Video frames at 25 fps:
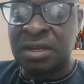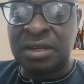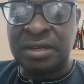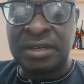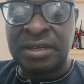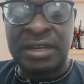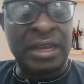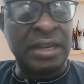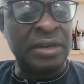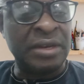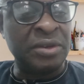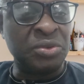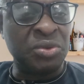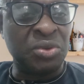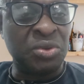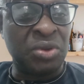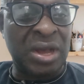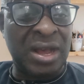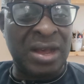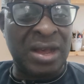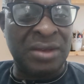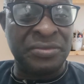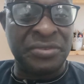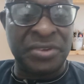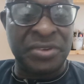Then you
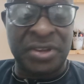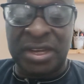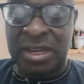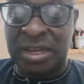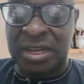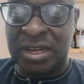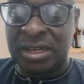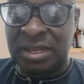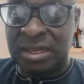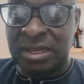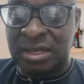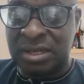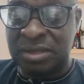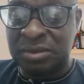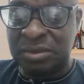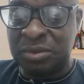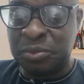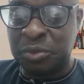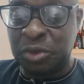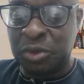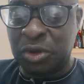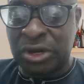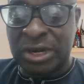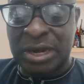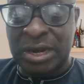have
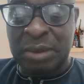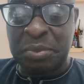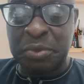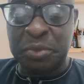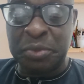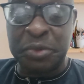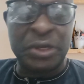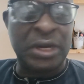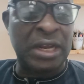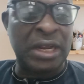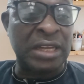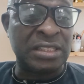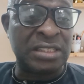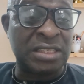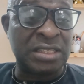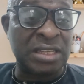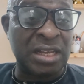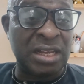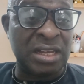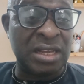other people that